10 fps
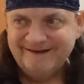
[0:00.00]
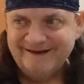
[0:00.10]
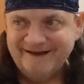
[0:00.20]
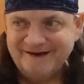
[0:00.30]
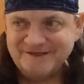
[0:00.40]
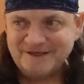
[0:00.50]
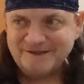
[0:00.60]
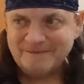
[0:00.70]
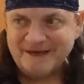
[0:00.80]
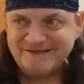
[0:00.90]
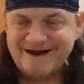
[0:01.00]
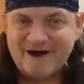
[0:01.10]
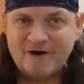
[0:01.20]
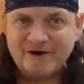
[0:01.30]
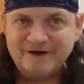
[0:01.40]
it's amazing
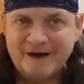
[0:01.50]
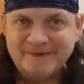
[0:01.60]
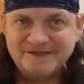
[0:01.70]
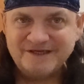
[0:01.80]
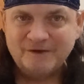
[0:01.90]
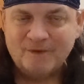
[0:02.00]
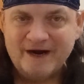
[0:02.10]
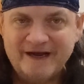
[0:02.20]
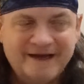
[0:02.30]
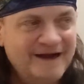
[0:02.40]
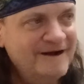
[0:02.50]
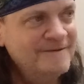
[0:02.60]
how ergonomics in a way